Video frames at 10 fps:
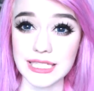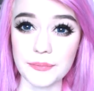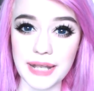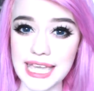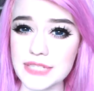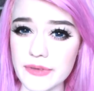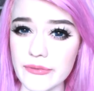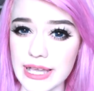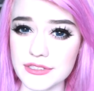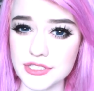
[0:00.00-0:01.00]
The place we
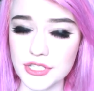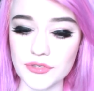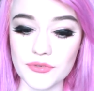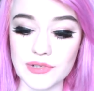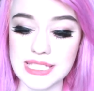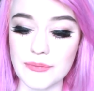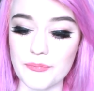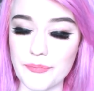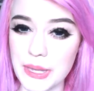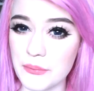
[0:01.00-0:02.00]
went to was a
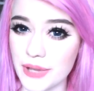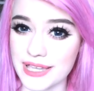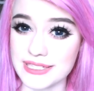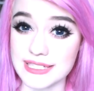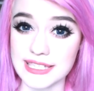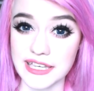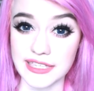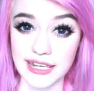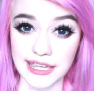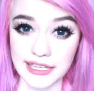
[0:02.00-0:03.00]
bit weird to say
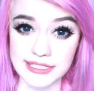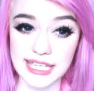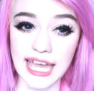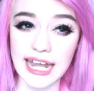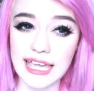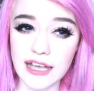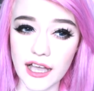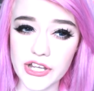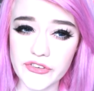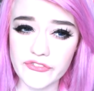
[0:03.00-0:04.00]
the least, and it
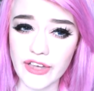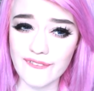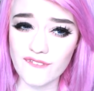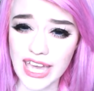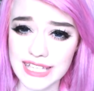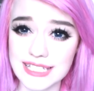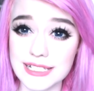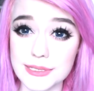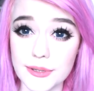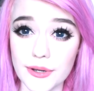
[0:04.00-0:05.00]
kind of affected
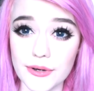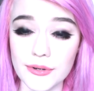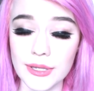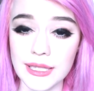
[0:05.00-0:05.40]
us all